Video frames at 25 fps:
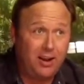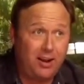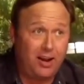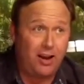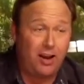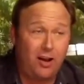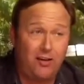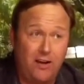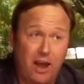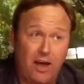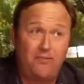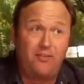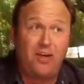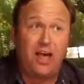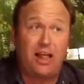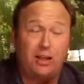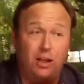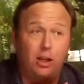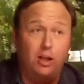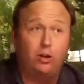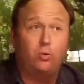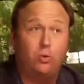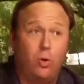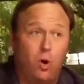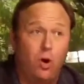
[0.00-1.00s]
Oh, yeah, that
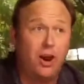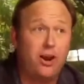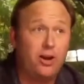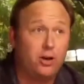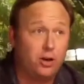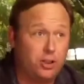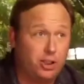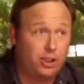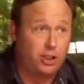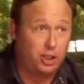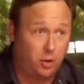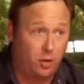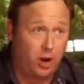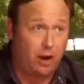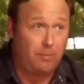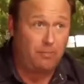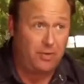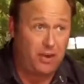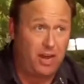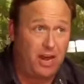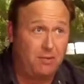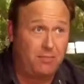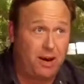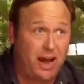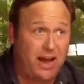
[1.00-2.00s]
little Reuters
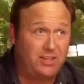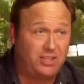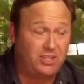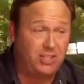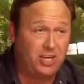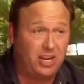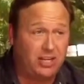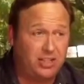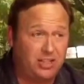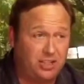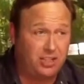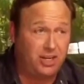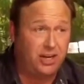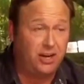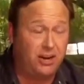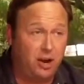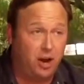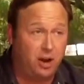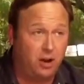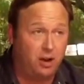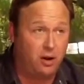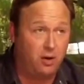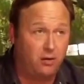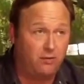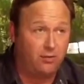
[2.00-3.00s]
script that MI6 sent
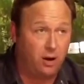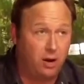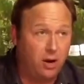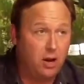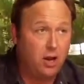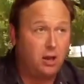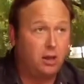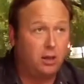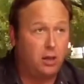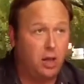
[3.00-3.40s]
on over.